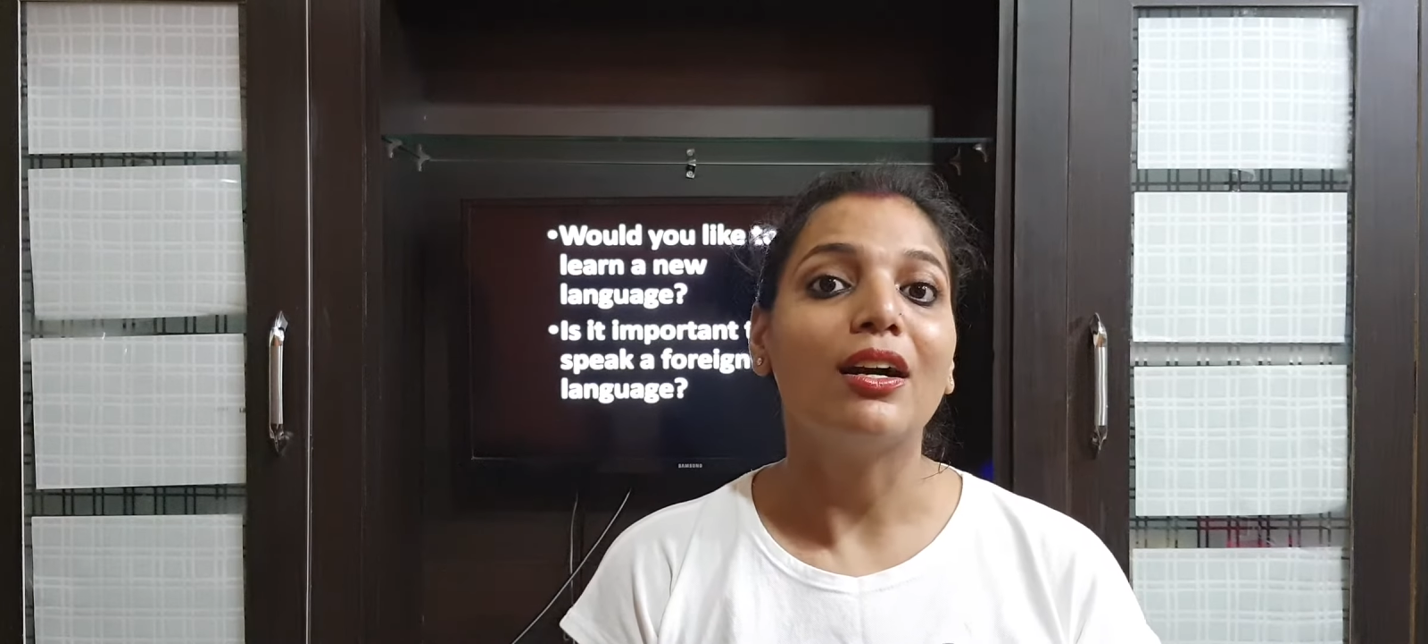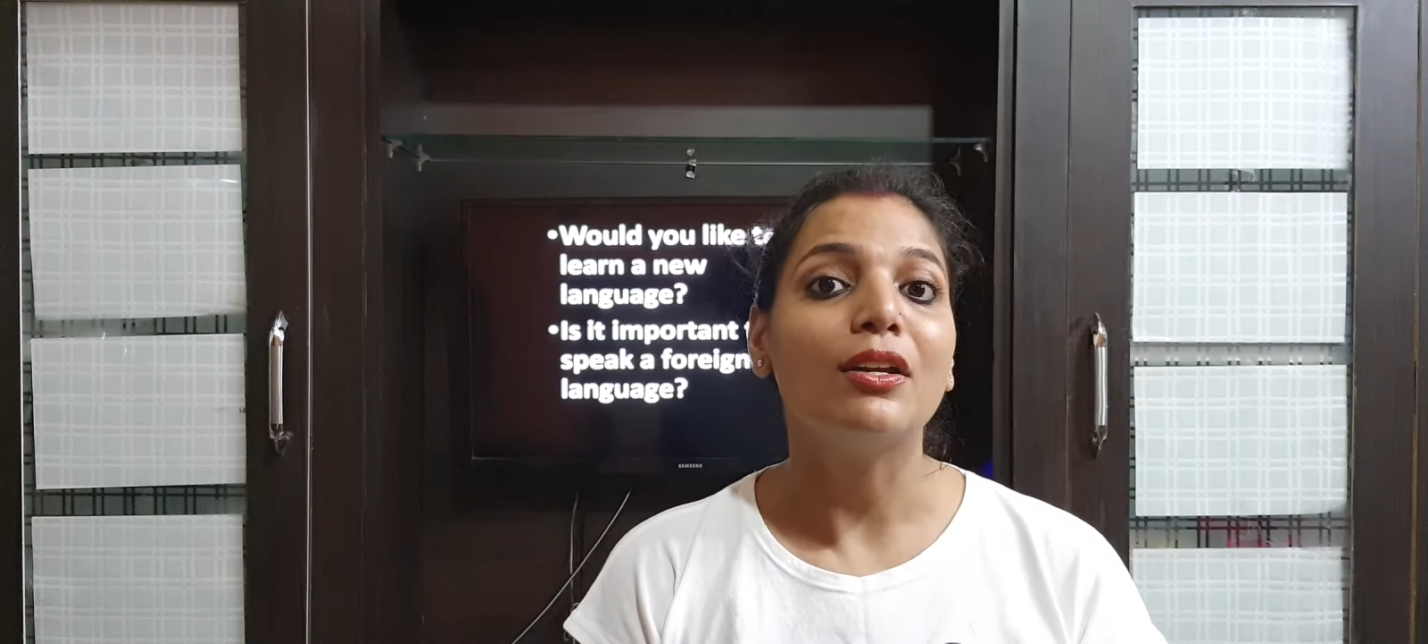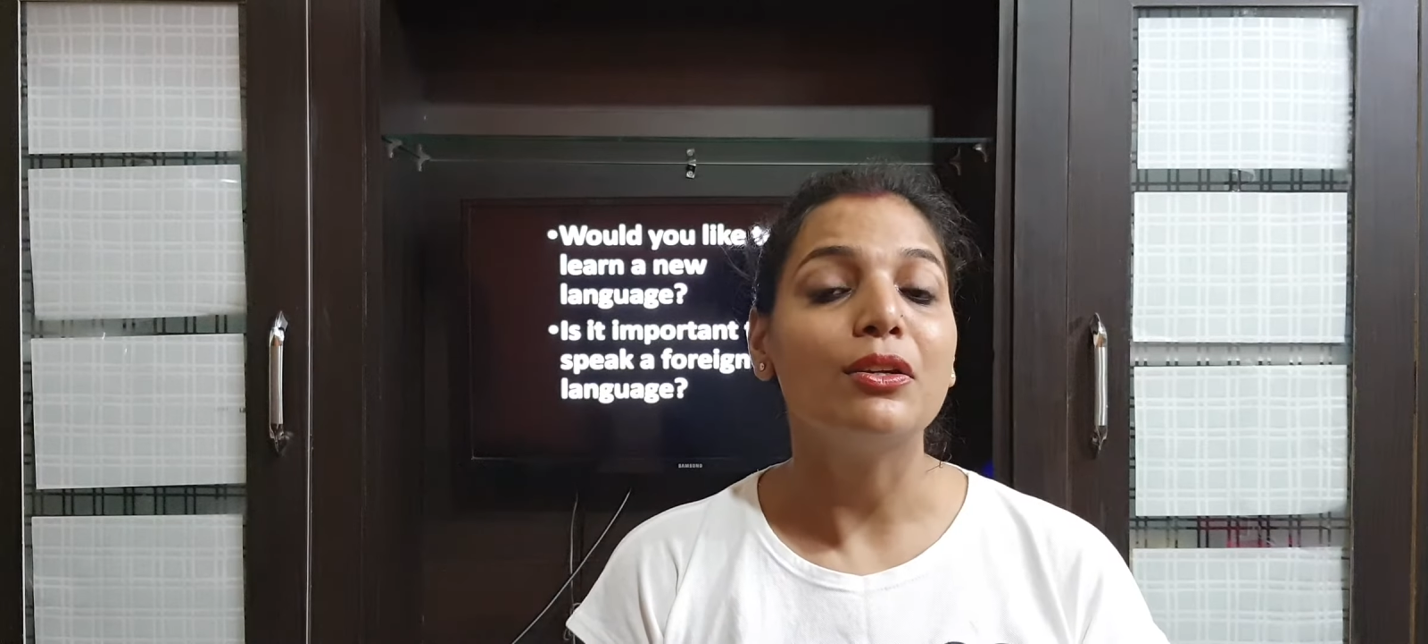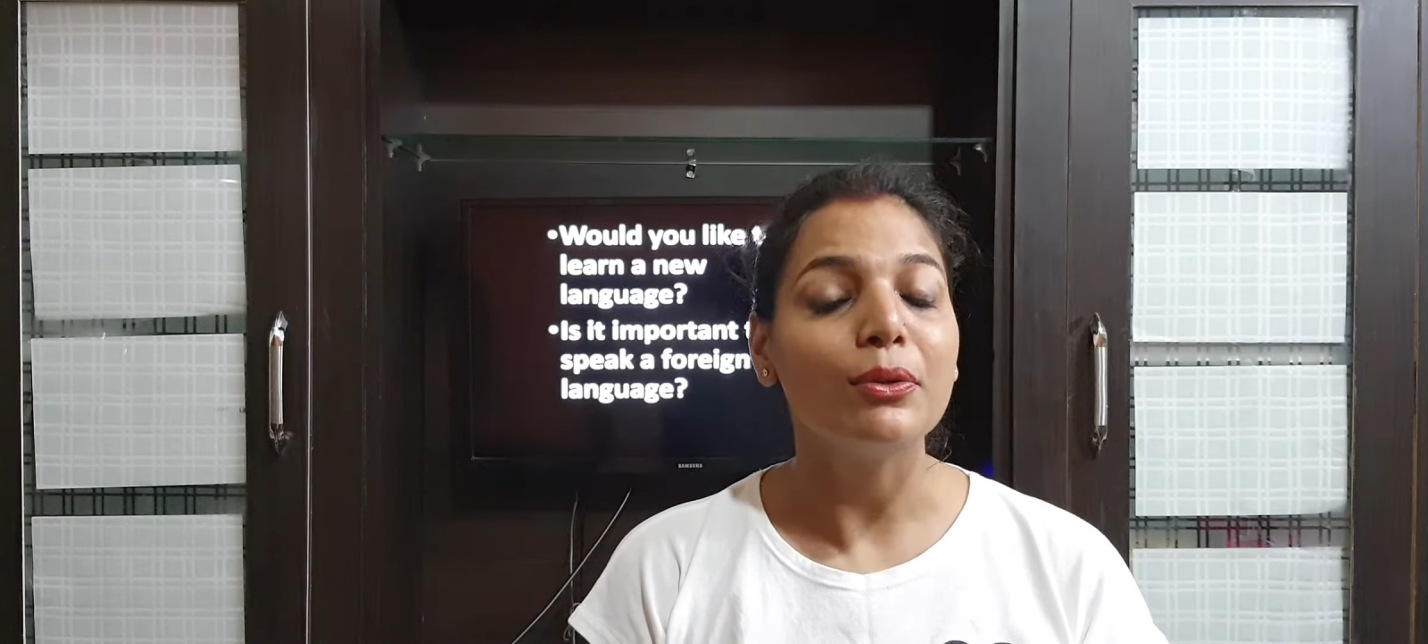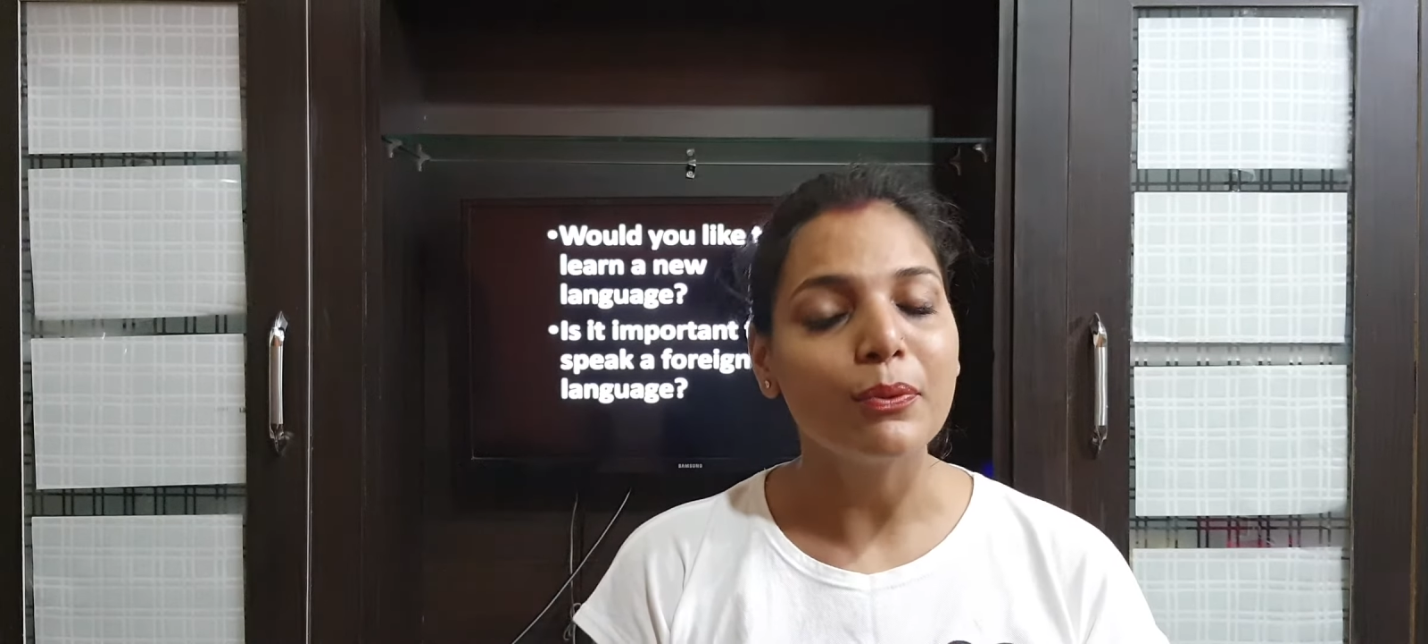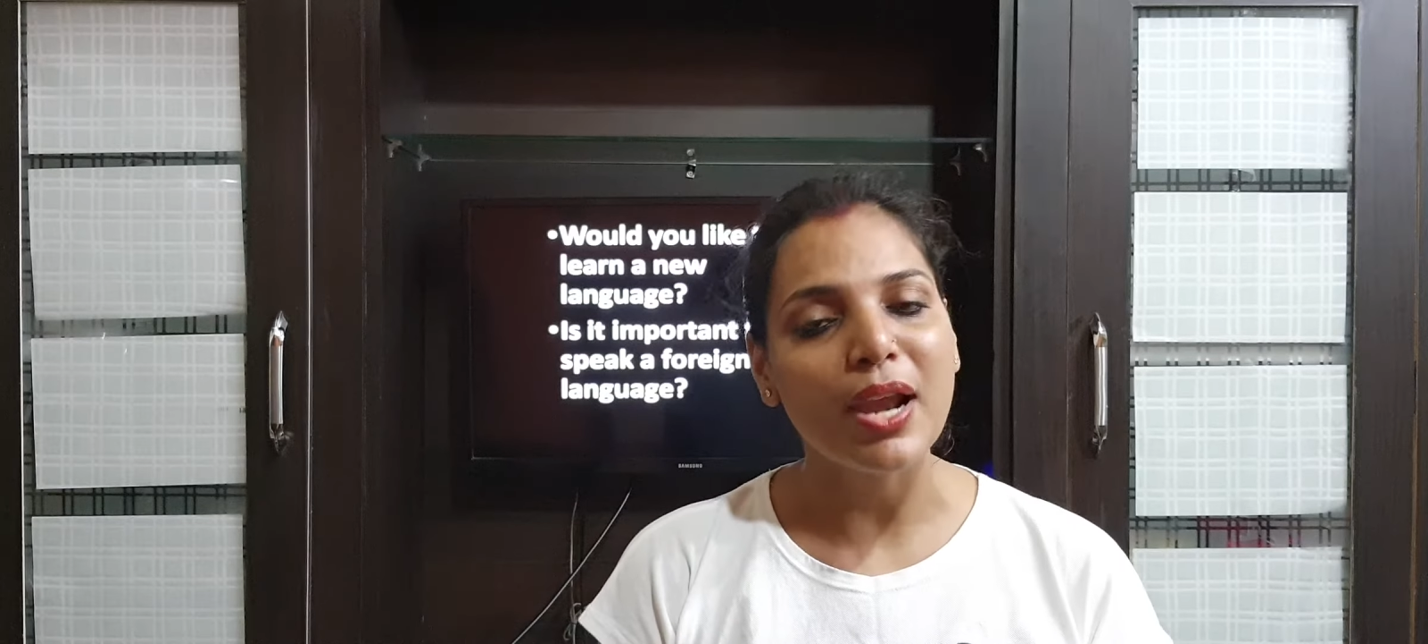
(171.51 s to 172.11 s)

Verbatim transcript: a new